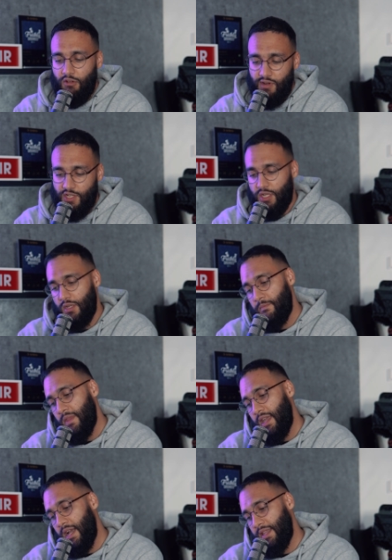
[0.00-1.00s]
religion,
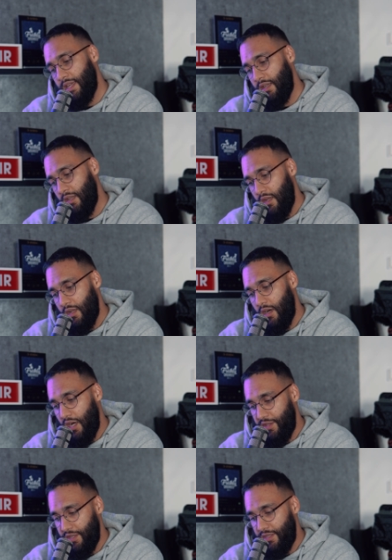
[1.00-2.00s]
and then
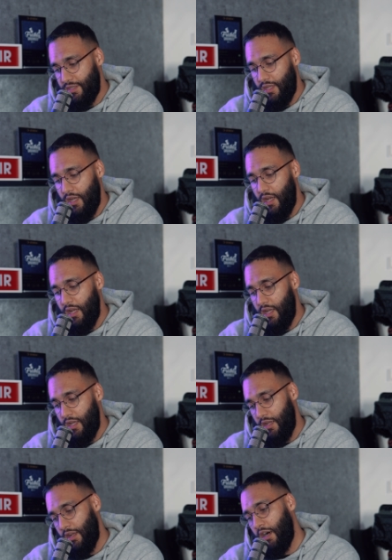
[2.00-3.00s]
others
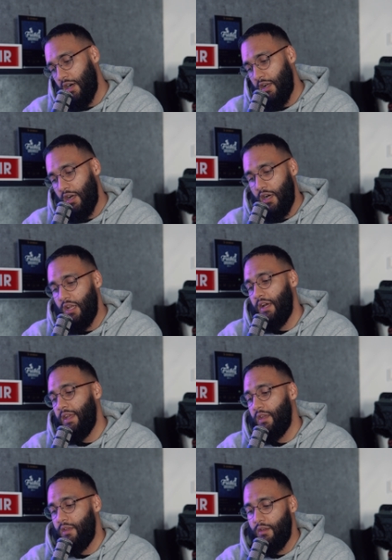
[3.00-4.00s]
uh, are, are
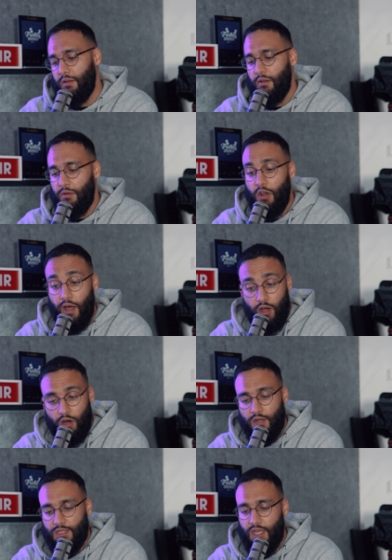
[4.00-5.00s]
like
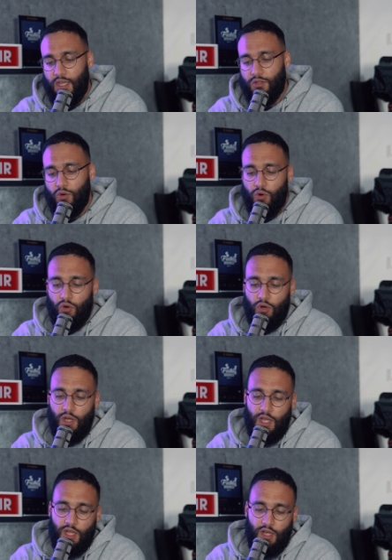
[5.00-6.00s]
light-hearted or
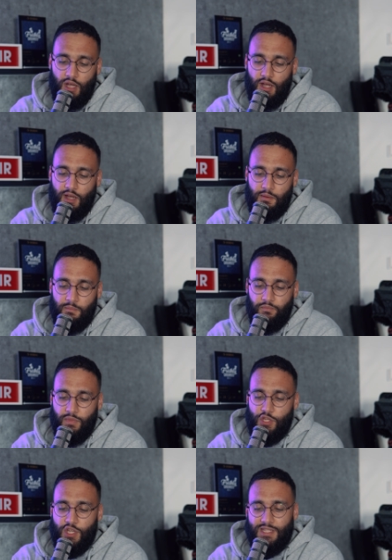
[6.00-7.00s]
um,
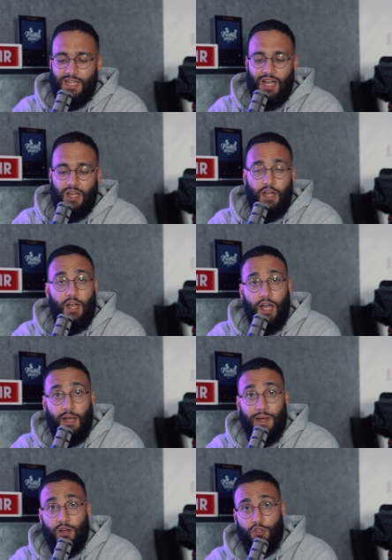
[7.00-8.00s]
just
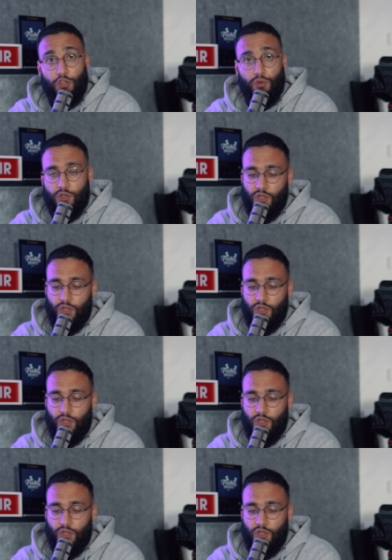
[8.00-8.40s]
about you.